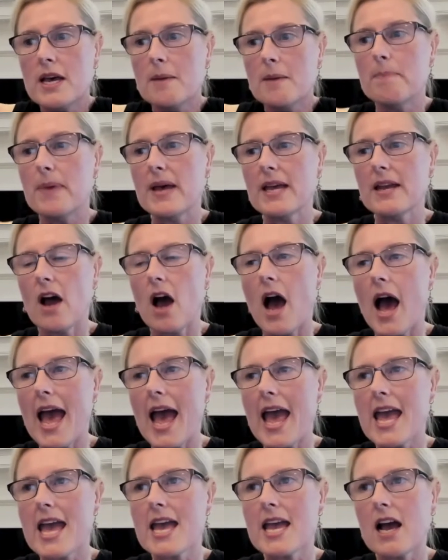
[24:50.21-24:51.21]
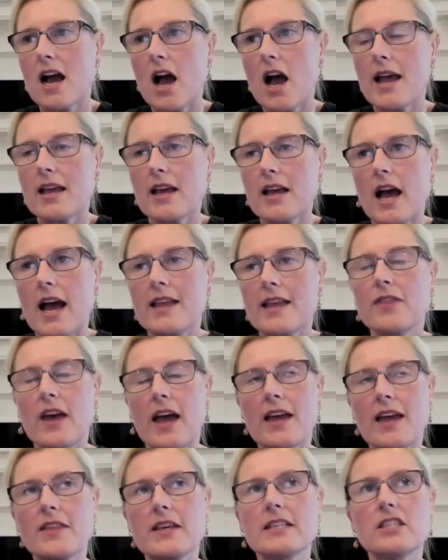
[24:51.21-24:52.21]
but I, I, I,
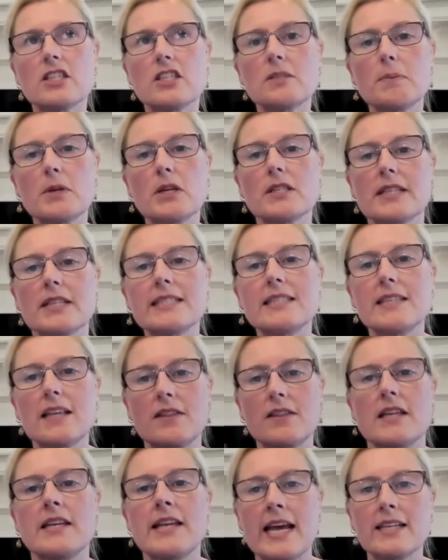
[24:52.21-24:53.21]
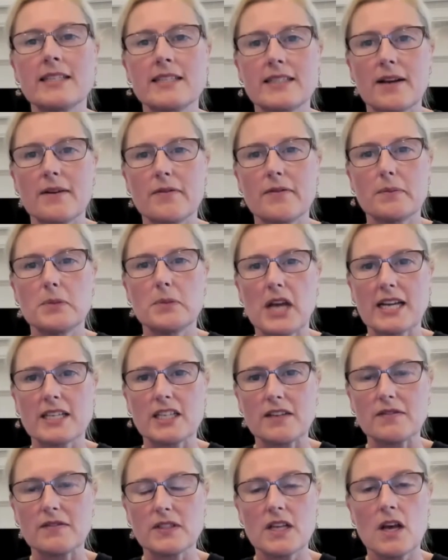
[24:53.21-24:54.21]
I think it's just because I set the next set of
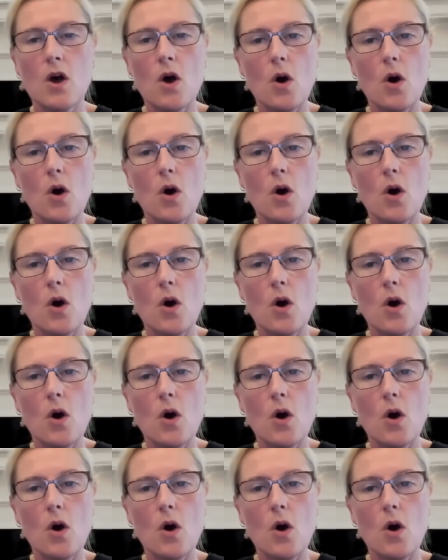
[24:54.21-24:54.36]
objectives.